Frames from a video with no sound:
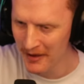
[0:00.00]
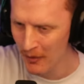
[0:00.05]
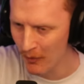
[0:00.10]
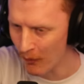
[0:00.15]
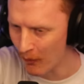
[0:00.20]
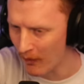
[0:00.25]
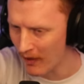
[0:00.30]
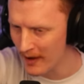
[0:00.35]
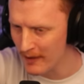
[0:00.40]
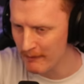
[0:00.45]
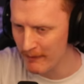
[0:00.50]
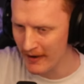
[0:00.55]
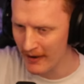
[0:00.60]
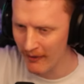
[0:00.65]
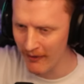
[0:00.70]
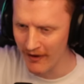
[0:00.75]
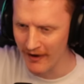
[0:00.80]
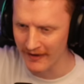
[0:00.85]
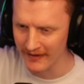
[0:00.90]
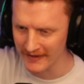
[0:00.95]
wipe
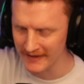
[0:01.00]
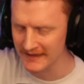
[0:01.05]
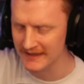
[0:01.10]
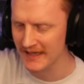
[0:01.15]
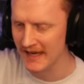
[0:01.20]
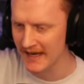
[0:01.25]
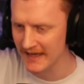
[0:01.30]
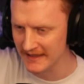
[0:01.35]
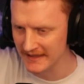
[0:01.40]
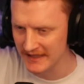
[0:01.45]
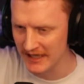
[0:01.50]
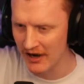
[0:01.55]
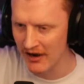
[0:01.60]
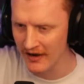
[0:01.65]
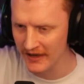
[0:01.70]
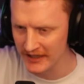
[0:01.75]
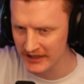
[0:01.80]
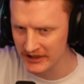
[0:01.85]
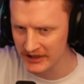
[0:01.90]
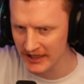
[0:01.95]
out an
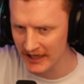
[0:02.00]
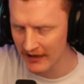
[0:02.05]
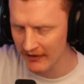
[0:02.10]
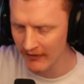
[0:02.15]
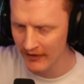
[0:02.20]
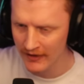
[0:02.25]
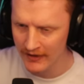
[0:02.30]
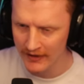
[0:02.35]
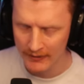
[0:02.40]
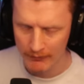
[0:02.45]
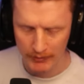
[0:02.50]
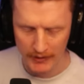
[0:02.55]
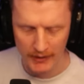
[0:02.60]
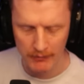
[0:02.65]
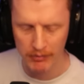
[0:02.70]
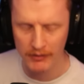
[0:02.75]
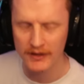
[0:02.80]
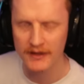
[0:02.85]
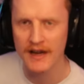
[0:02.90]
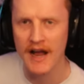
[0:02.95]
entire shelf?
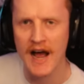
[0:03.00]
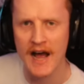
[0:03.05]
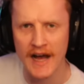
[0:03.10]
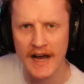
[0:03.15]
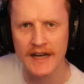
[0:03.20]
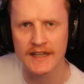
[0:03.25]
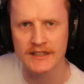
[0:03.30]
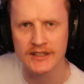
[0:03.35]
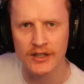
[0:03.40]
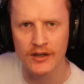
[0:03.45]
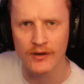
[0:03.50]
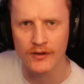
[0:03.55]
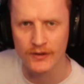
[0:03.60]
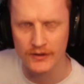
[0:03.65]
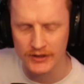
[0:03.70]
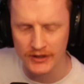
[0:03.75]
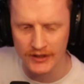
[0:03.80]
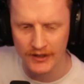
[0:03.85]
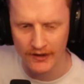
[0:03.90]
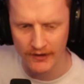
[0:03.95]
People are
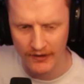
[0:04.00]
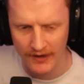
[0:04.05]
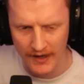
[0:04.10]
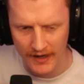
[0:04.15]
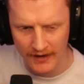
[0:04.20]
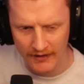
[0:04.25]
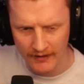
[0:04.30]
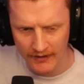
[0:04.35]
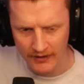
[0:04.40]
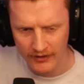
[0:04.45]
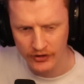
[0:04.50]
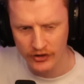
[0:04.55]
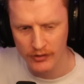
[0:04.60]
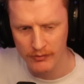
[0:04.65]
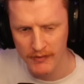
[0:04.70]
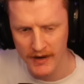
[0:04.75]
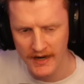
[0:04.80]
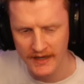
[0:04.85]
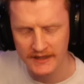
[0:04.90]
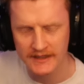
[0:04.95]
assholes, you know that?
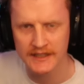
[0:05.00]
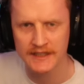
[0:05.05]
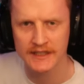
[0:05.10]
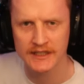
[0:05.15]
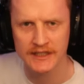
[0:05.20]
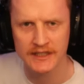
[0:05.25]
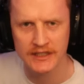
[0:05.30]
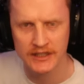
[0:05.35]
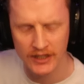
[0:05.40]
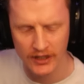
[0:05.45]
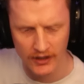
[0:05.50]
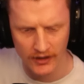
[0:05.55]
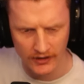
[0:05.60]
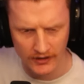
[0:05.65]
Humanity sucks.